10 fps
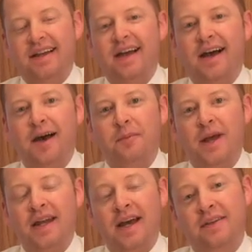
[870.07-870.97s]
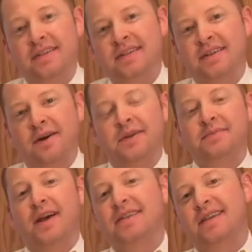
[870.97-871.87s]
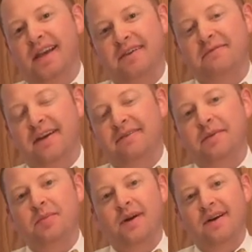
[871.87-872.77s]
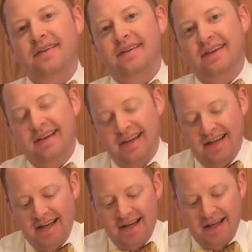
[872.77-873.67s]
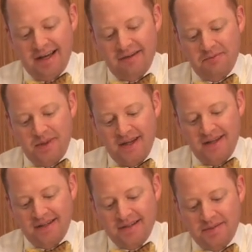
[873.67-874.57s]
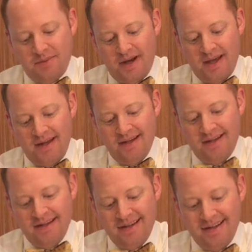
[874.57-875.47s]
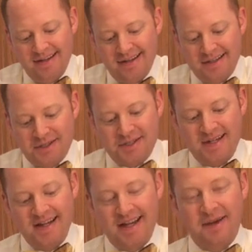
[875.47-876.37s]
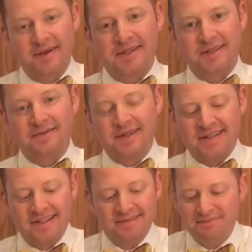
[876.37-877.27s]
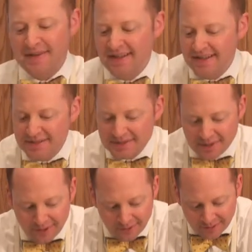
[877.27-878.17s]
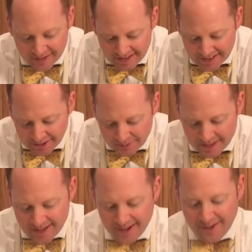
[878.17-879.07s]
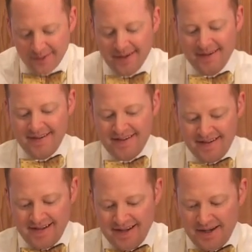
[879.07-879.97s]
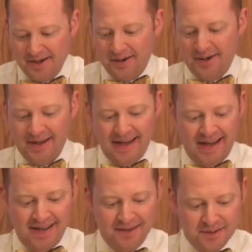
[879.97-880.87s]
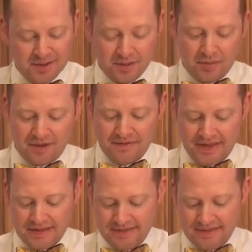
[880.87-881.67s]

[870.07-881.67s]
And now this is always my second favorite part of baking this bread. It's seeing how much it's risen. So here we go. Oh yeah, those look perfect.